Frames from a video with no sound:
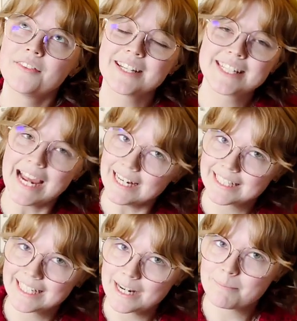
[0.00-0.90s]

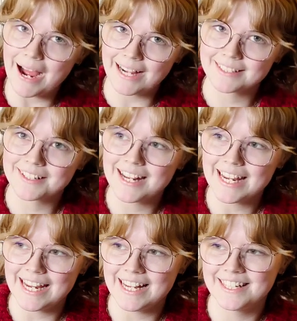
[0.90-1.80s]
technically a pattern
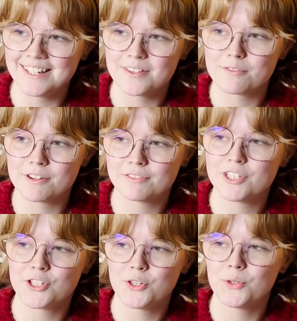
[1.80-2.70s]
in the
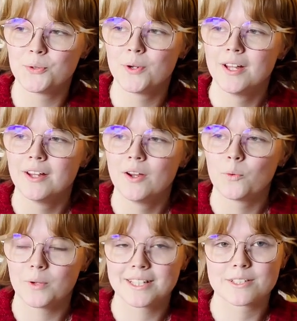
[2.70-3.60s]
52
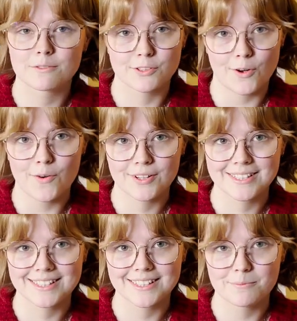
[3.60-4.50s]
Weeks of
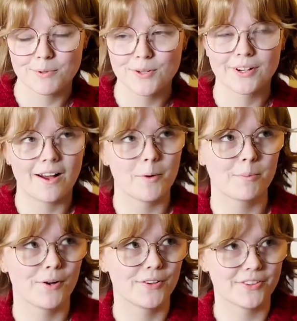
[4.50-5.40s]
Socks book. I'll
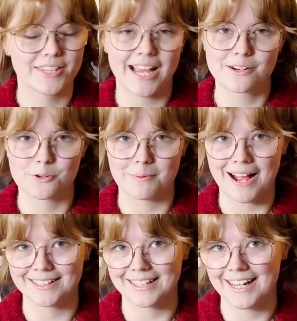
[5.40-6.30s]
put the actual
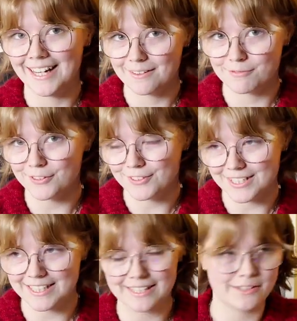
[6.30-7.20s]
pattern here for you to
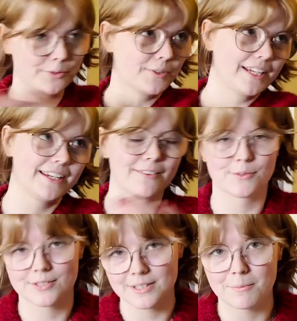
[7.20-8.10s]
see, or here
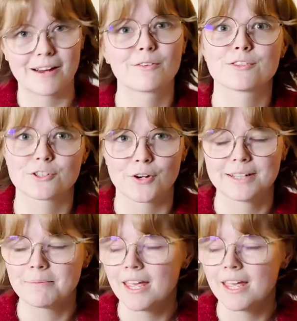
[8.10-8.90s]
or somewhere on screen.